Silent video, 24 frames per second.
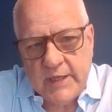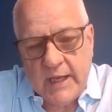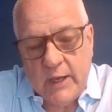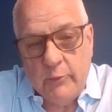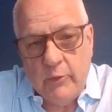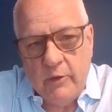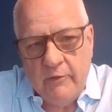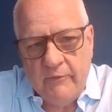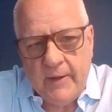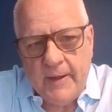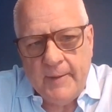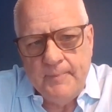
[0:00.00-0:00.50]

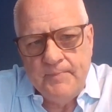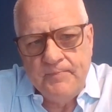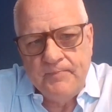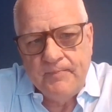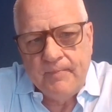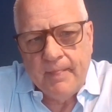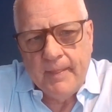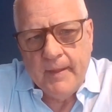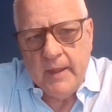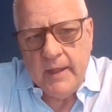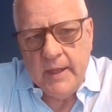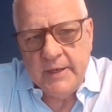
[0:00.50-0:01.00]
However,
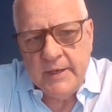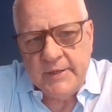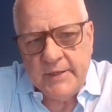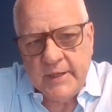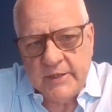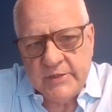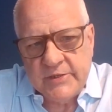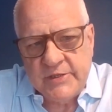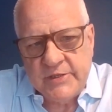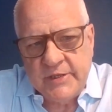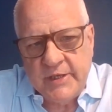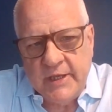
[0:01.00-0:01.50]
it
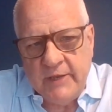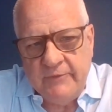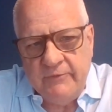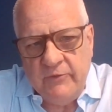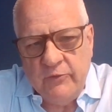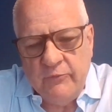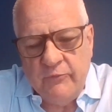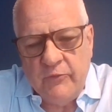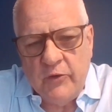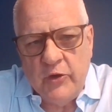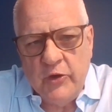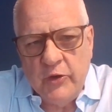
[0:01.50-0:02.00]
does give
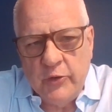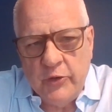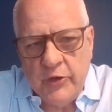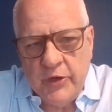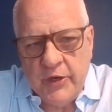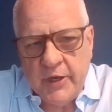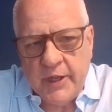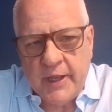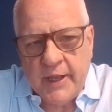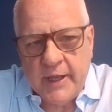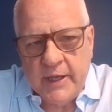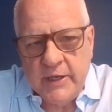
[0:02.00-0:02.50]
you very good
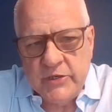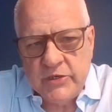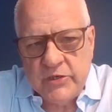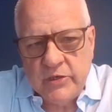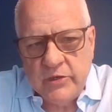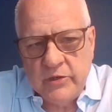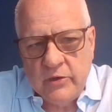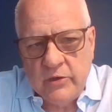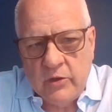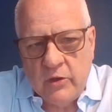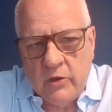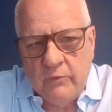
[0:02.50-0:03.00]

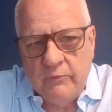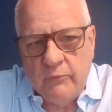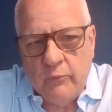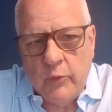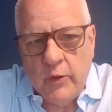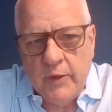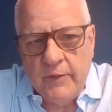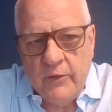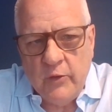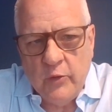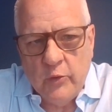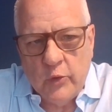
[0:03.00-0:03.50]
indication of
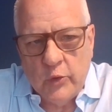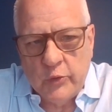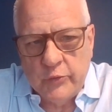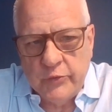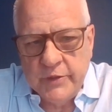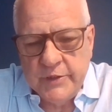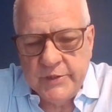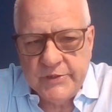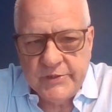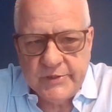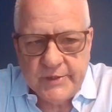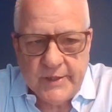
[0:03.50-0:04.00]
where the ore
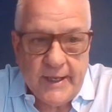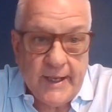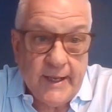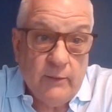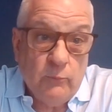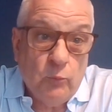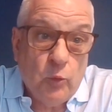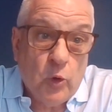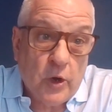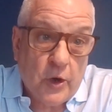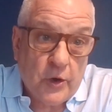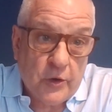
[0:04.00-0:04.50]
is
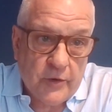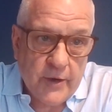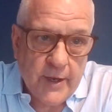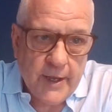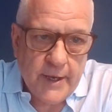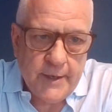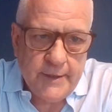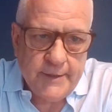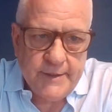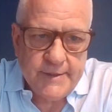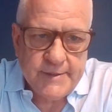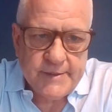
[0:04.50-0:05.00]
and what grade
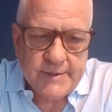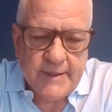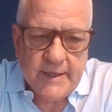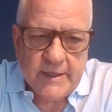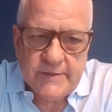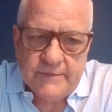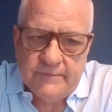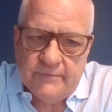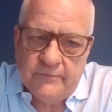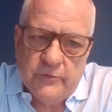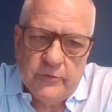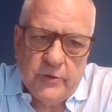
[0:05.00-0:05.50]
it is, and
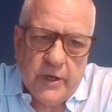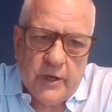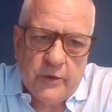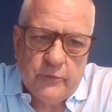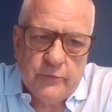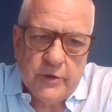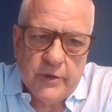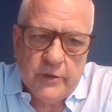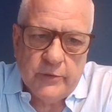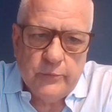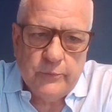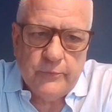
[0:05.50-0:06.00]
that's very
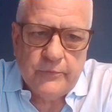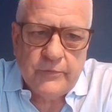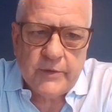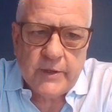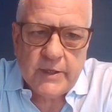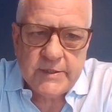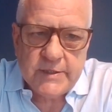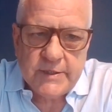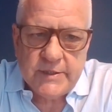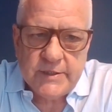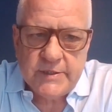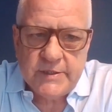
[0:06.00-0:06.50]
critical for
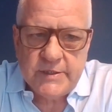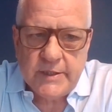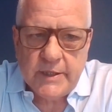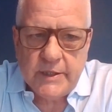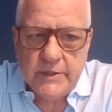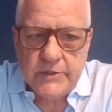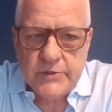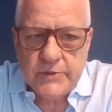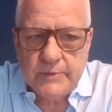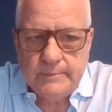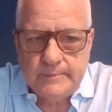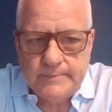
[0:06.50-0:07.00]
us at this
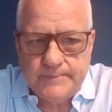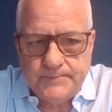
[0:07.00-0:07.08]
stage.